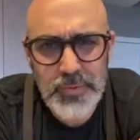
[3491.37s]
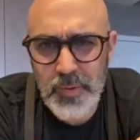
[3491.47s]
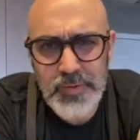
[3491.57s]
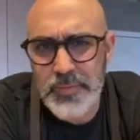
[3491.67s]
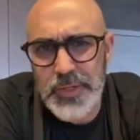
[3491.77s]

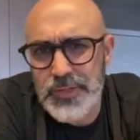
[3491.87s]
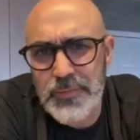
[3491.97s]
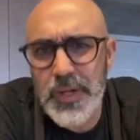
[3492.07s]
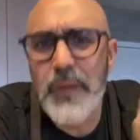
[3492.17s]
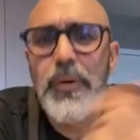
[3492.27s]
post a
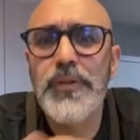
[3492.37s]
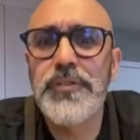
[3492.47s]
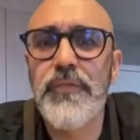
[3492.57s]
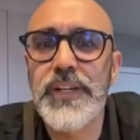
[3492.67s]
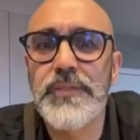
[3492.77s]
picture, but I'll
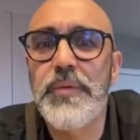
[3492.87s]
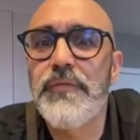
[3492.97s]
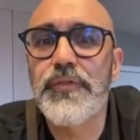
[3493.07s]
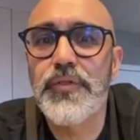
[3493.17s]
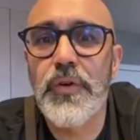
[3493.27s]
post a
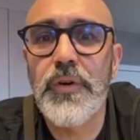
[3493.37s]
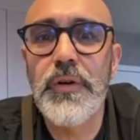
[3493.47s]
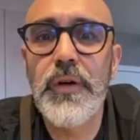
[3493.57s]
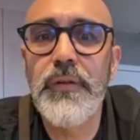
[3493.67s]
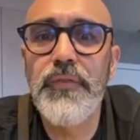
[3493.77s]
recipe for sure
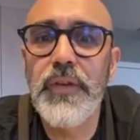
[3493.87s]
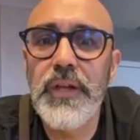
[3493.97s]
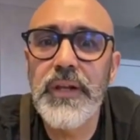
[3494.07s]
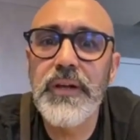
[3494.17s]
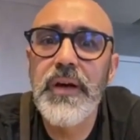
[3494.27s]
if you
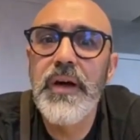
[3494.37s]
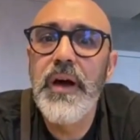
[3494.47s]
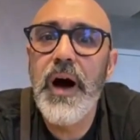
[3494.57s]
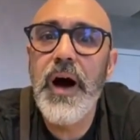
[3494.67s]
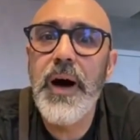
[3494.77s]
need it.
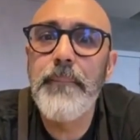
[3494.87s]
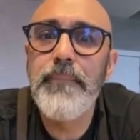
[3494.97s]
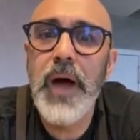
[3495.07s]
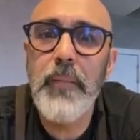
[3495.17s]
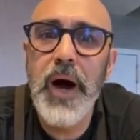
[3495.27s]

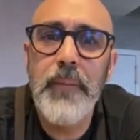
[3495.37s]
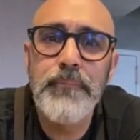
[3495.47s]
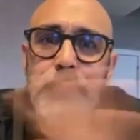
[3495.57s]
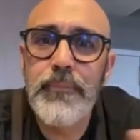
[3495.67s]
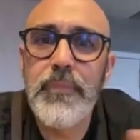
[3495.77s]
Hi,
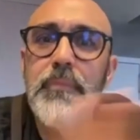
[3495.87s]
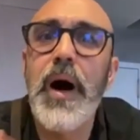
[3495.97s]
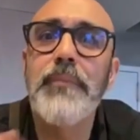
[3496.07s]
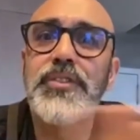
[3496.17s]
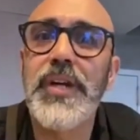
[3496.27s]
Mom.
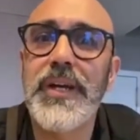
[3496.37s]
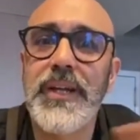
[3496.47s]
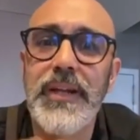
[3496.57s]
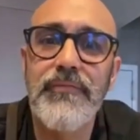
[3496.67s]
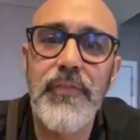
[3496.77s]
Mom's
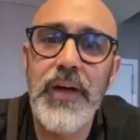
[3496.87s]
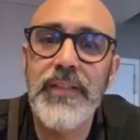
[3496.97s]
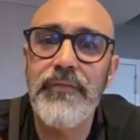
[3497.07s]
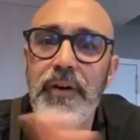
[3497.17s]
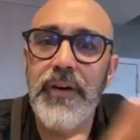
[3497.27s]
checking in
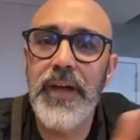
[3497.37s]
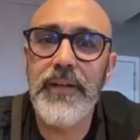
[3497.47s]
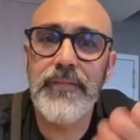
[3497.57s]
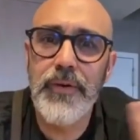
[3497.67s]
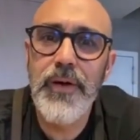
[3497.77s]
at the very
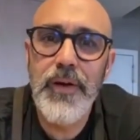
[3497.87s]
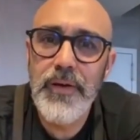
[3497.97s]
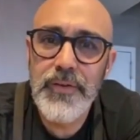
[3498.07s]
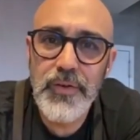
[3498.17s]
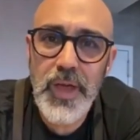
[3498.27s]
end.
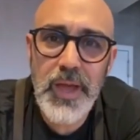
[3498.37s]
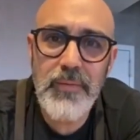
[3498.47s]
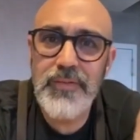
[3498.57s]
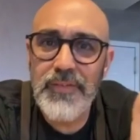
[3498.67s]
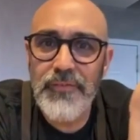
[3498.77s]
You
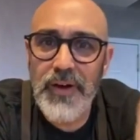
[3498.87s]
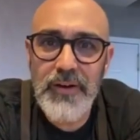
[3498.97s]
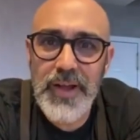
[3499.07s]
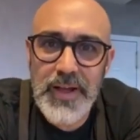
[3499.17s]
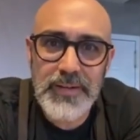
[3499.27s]
came at the
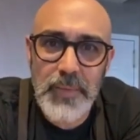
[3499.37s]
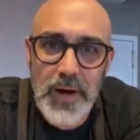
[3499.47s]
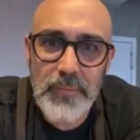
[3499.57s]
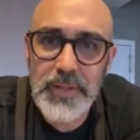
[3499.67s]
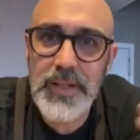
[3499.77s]
very end,
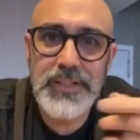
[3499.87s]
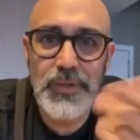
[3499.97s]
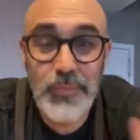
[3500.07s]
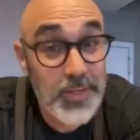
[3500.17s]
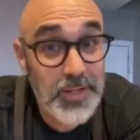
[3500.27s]
Mom,
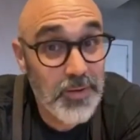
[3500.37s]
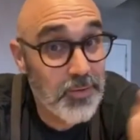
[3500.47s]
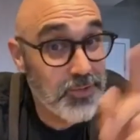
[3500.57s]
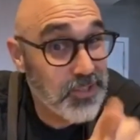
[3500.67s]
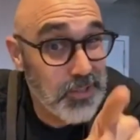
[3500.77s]
unless you've been
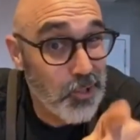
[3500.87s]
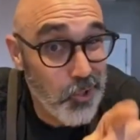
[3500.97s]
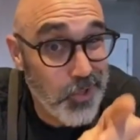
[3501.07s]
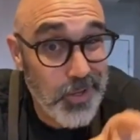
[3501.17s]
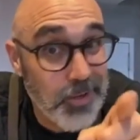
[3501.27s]
here just
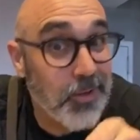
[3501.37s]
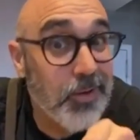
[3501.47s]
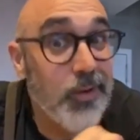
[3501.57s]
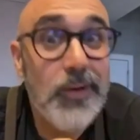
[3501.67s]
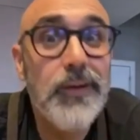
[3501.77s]
lurking.
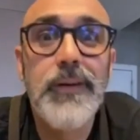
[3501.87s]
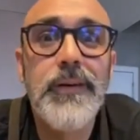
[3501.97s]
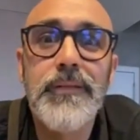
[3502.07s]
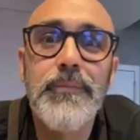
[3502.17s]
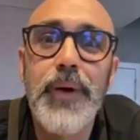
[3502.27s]

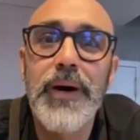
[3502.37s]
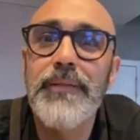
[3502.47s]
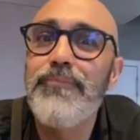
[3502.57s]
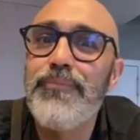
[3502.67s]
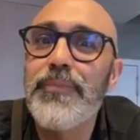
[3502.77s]

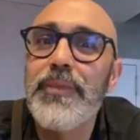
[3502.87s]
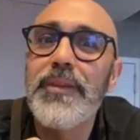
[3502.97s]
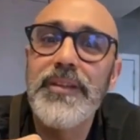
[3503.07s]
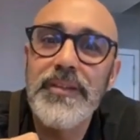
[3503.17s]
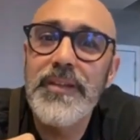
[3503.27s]
But
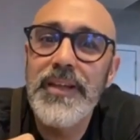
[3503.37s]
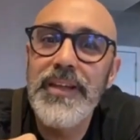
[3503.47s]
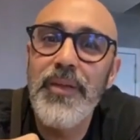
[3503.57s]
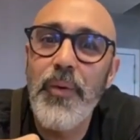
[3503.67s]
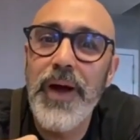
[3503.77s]

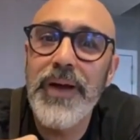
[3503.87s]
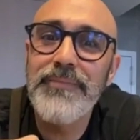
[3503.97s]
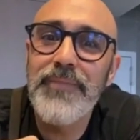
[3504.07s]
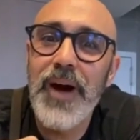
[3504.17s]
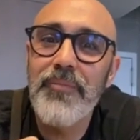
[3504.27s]
either
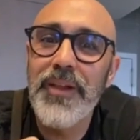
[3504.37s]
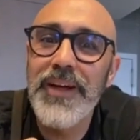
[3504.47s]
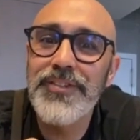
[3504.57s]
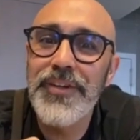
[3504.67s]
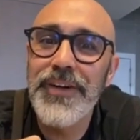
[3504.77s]
way, I'm
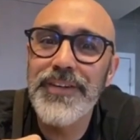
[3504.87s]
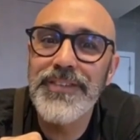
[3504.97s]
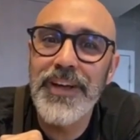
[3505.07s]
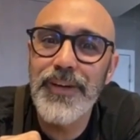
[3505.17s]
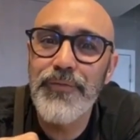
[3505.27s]
glad you're here.
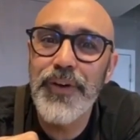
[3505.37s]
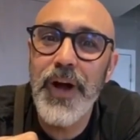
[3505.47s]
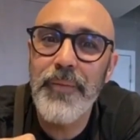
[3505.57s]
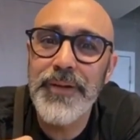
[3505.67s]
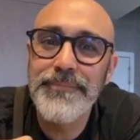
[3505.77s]
Thank you for
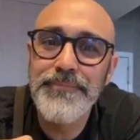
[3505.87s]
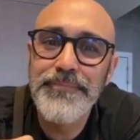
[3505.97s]
coming.